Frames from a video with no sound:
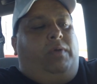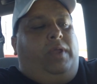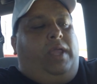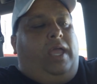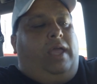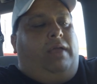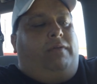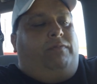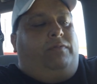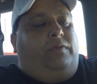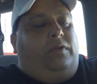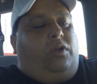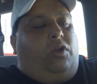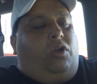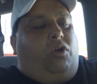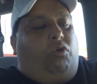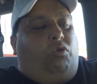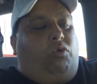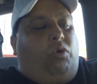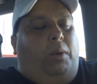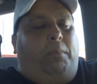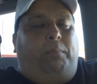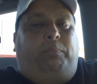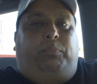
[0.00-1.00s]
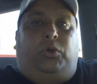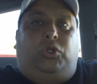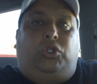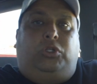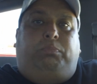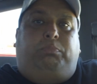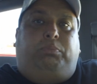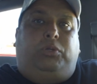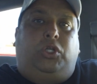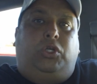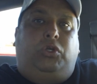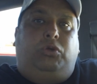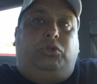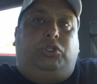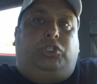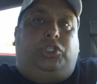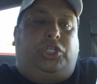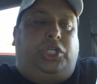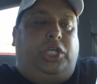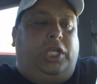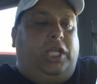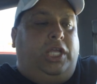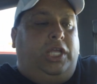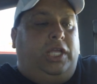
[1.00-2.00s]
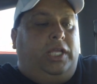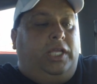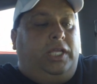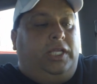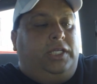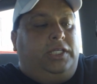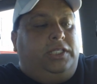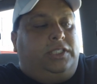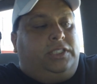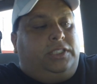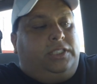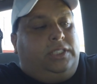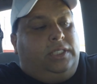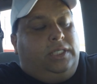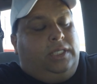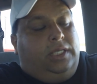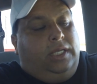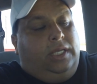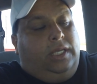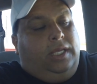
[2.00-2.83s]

We got crumpled blue cheese,